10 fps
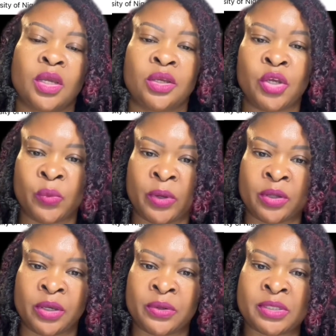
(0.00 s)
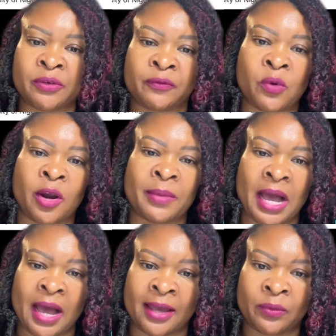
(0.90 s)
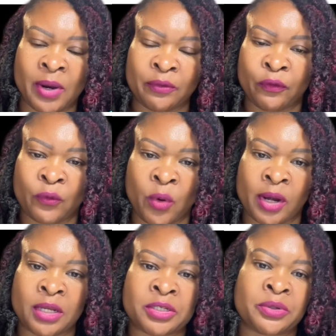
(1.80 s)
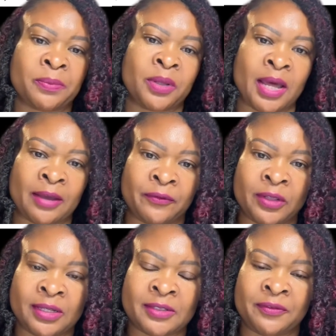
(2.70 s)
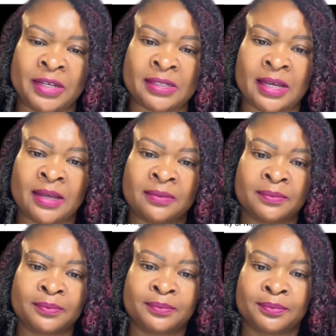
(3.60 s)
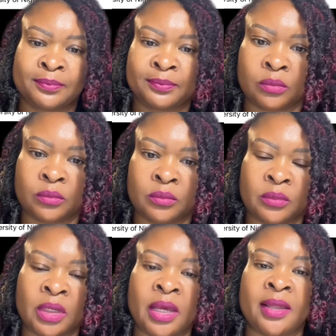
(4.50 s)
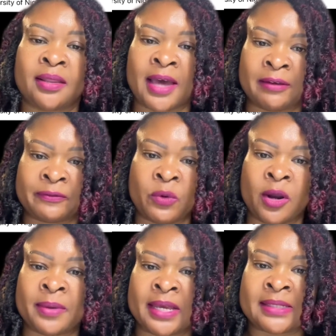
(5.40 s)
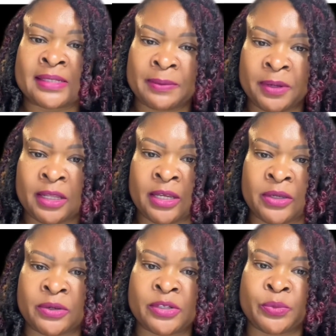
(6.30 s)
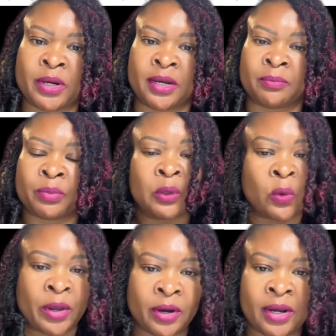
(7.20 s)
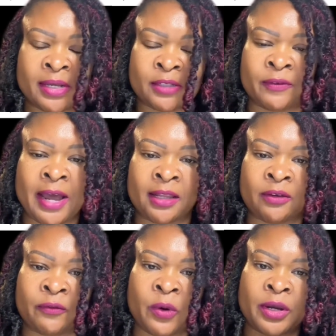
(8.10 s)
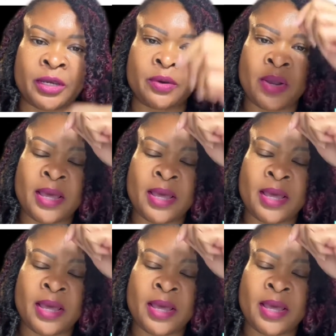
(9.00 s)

You will use the form I-140 to apply for this visa. That form is typically used when an employer is filing for you,